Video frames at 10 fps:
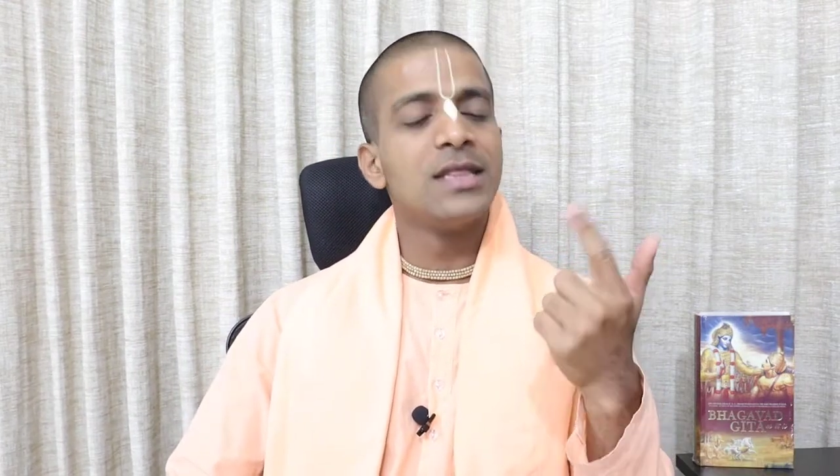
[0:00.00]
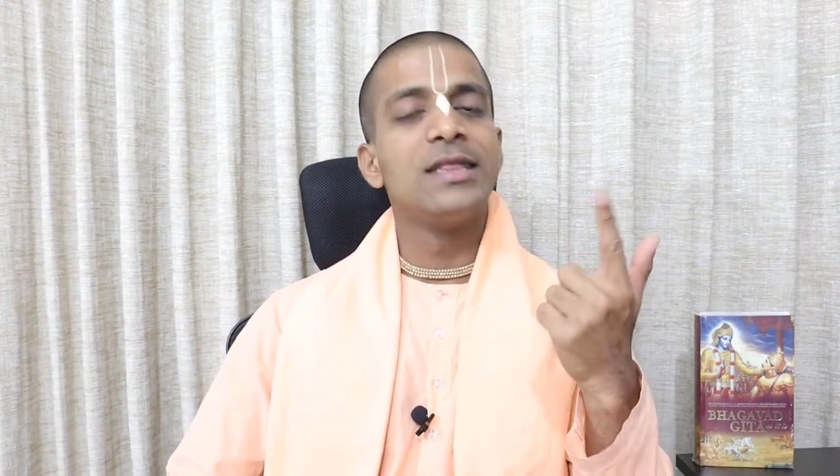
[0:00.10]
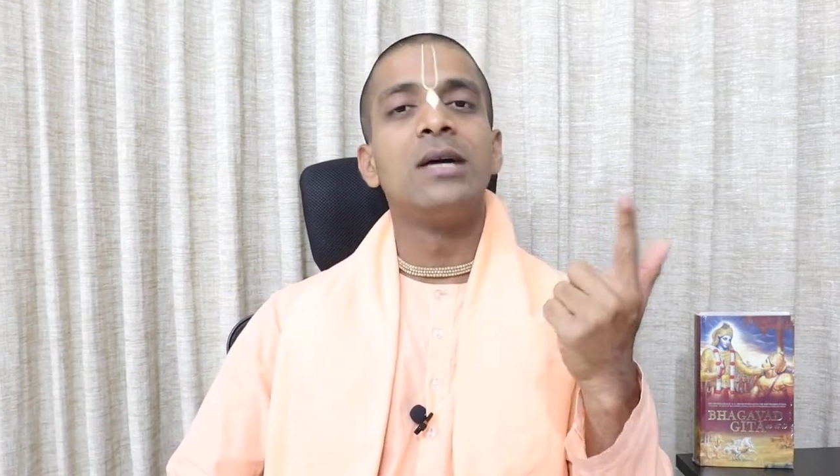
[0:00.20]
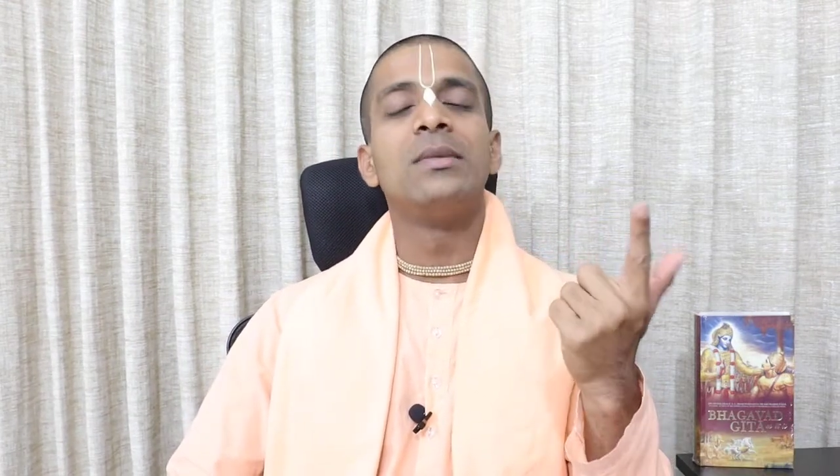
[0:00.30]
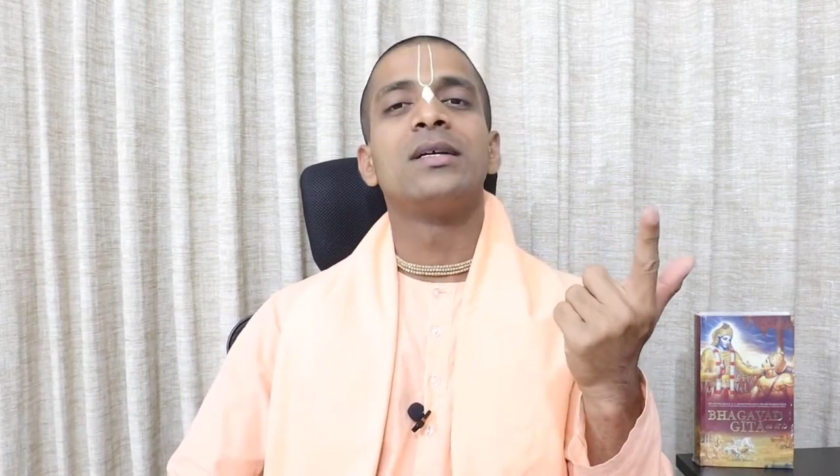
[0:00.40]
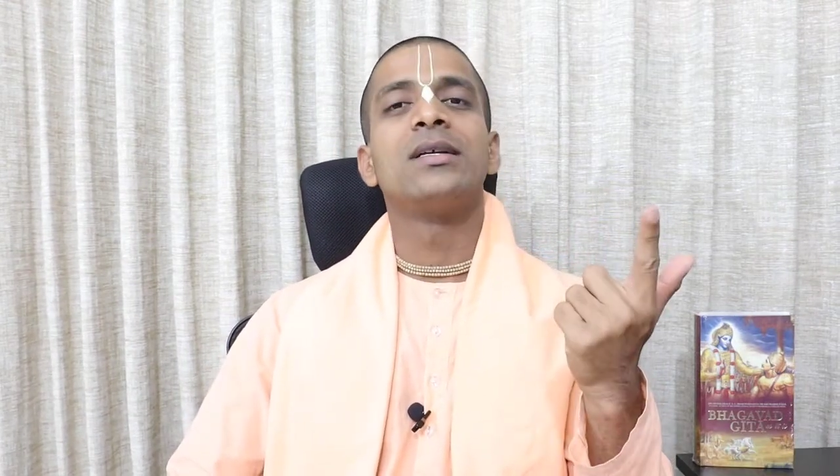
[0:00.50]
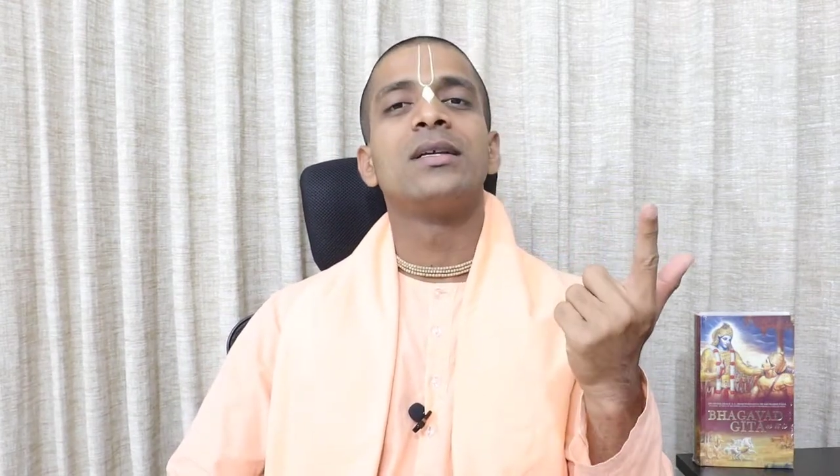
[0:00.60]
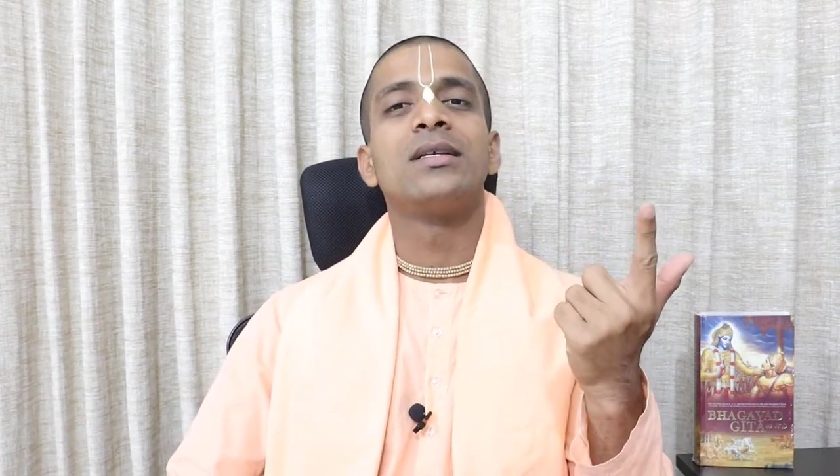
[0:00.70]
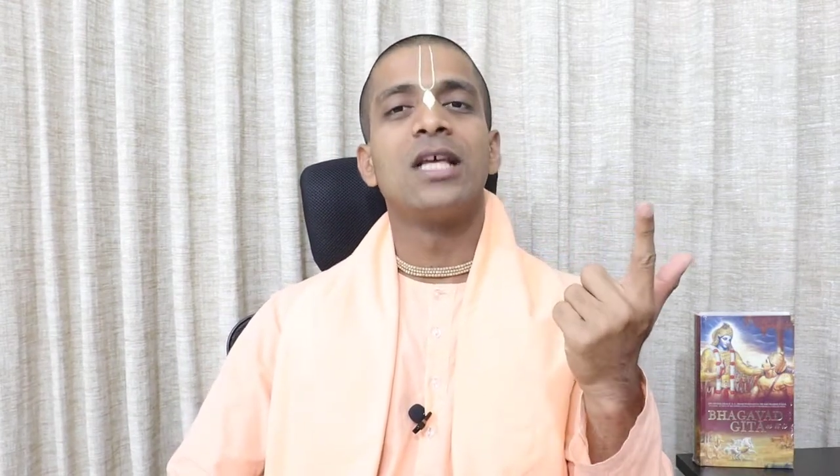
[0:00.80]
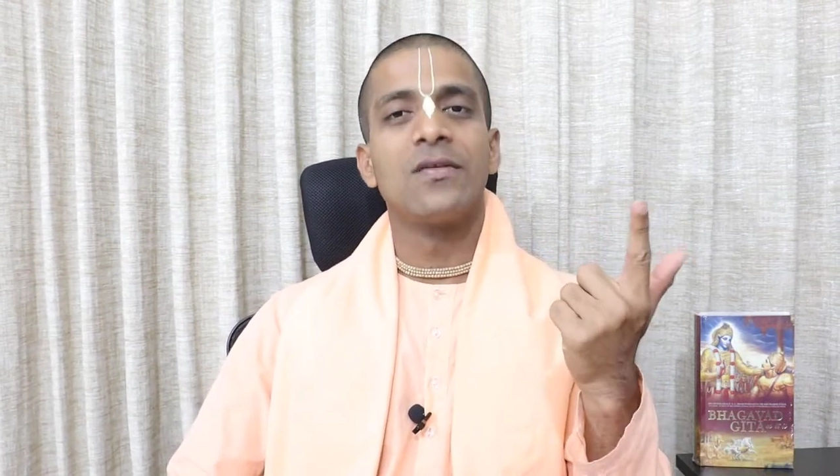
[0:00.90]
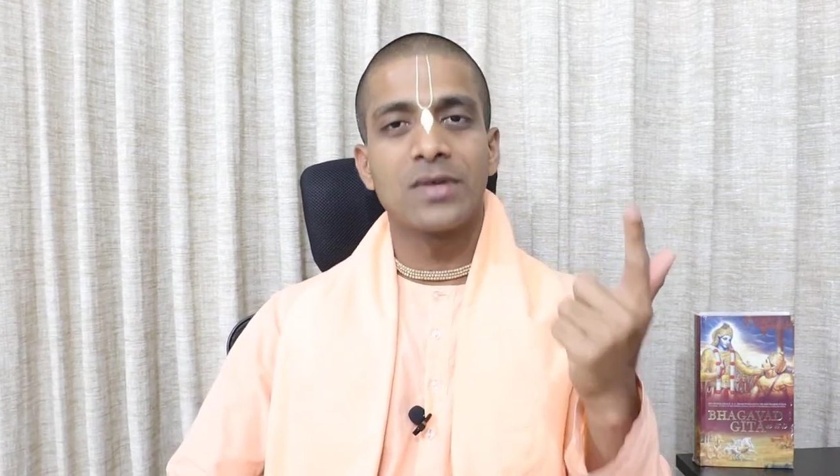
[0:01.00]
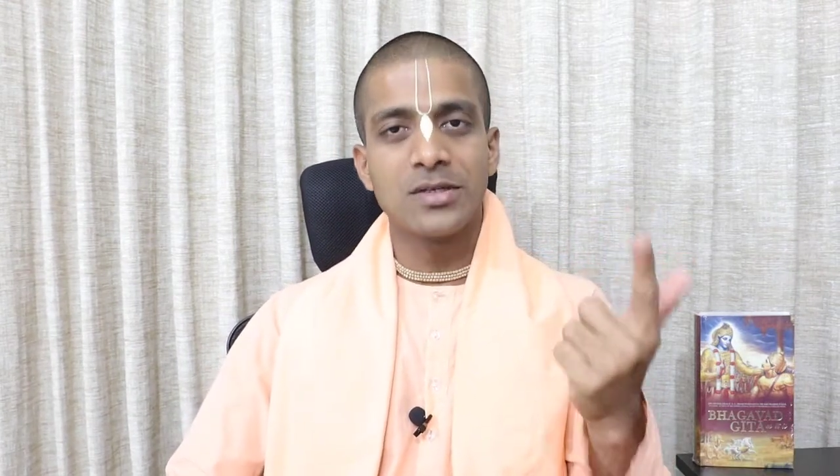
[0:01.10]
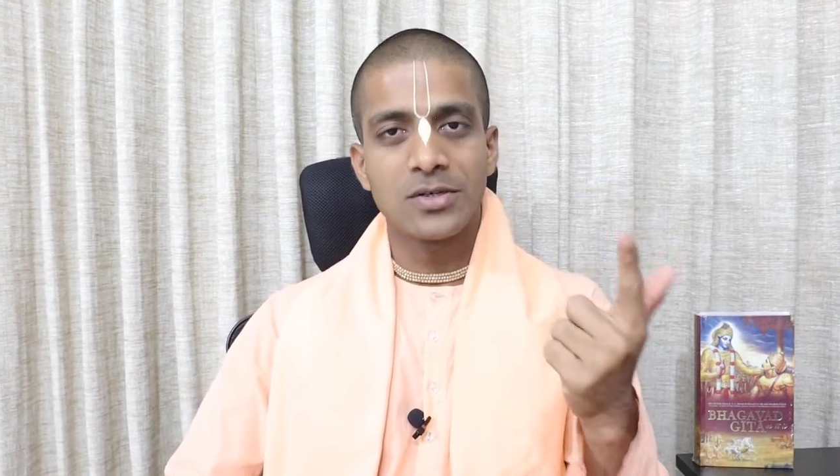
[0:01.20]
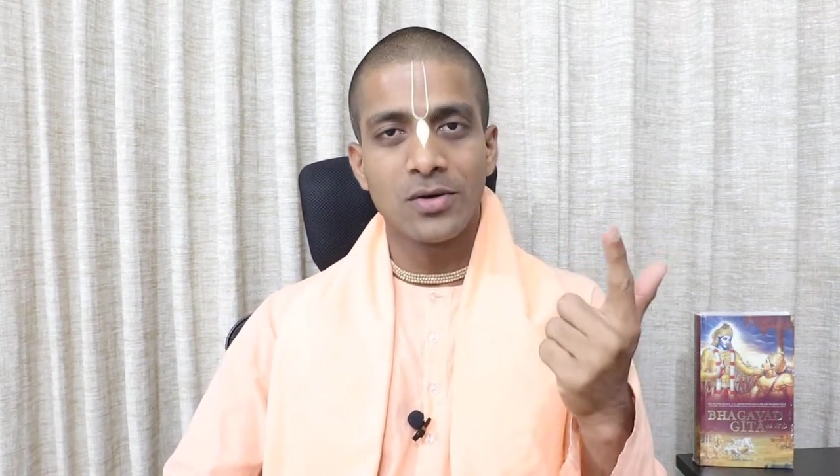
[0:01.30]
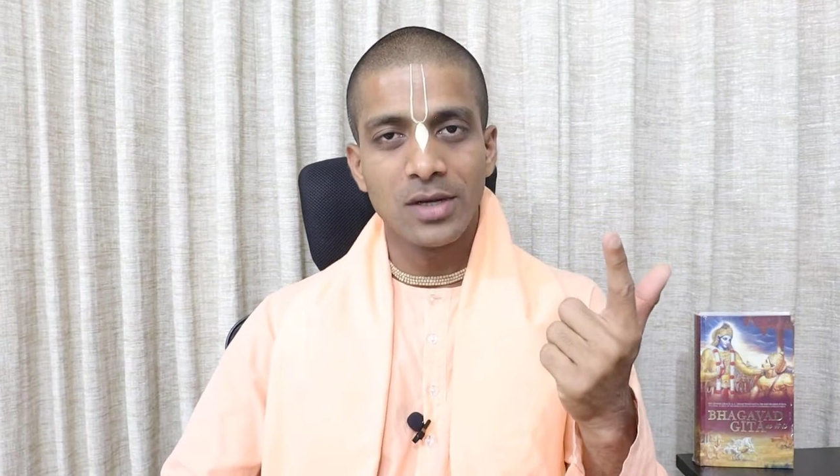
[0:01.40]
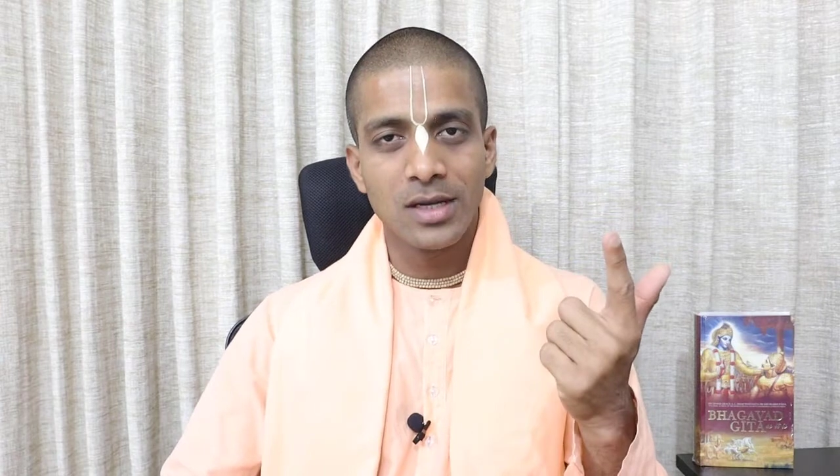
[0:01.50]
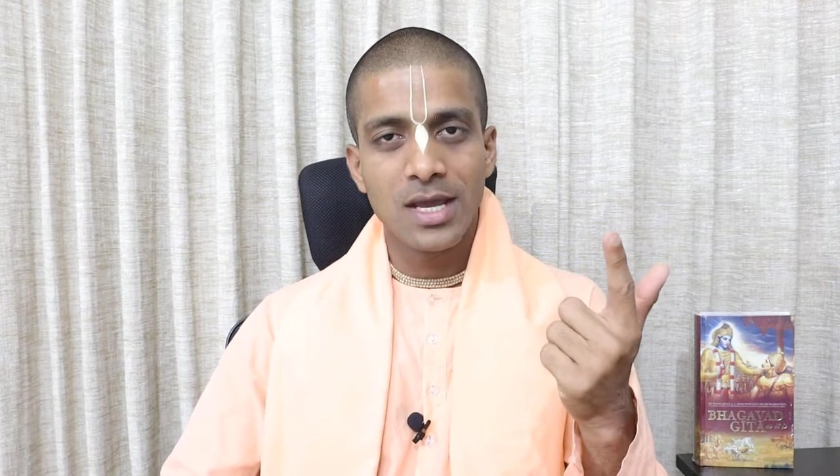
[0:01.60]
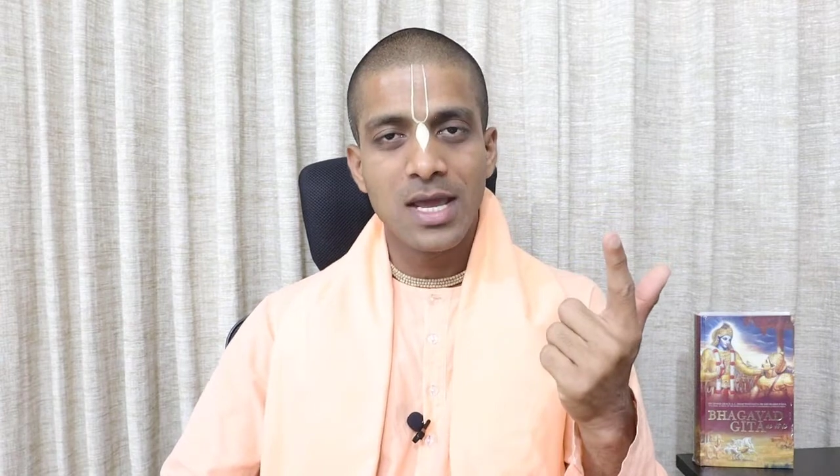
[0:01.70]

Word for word: dama, self control,